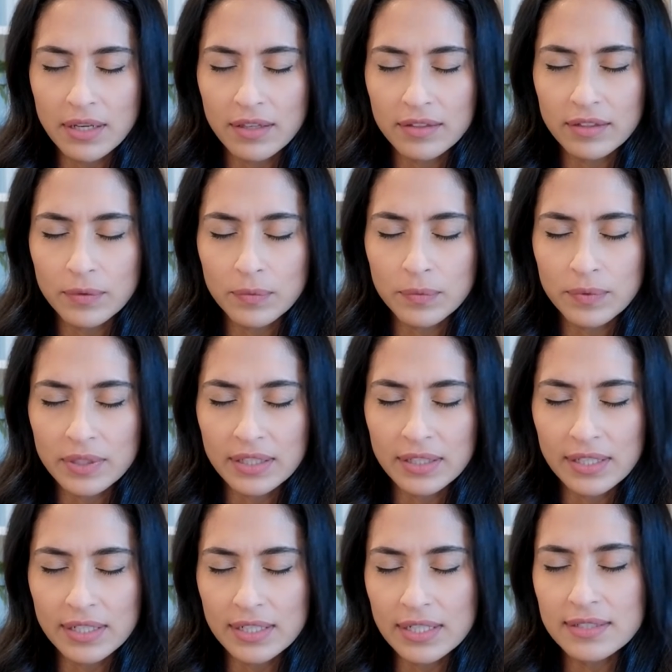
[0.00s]
I
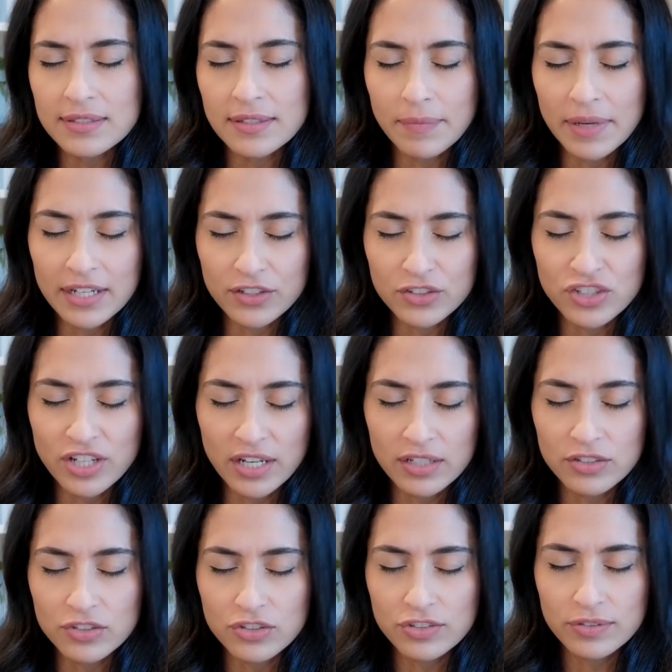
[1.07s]
really need to make a
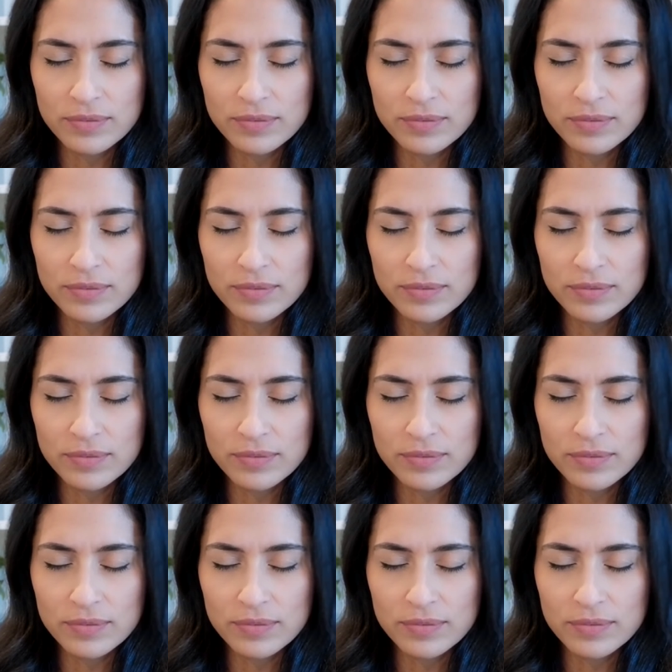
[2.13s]
change.